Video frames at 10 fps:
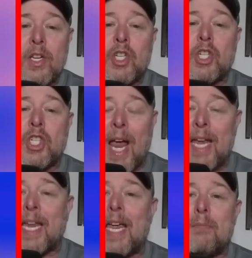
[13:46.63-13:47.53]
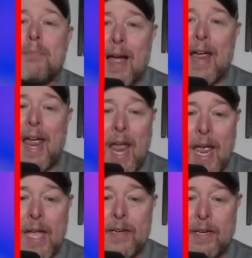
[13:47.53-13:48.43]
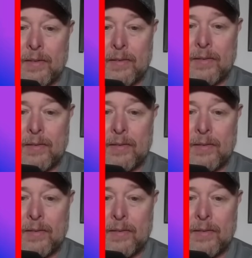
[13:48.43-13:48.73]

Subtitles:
Shaking my head.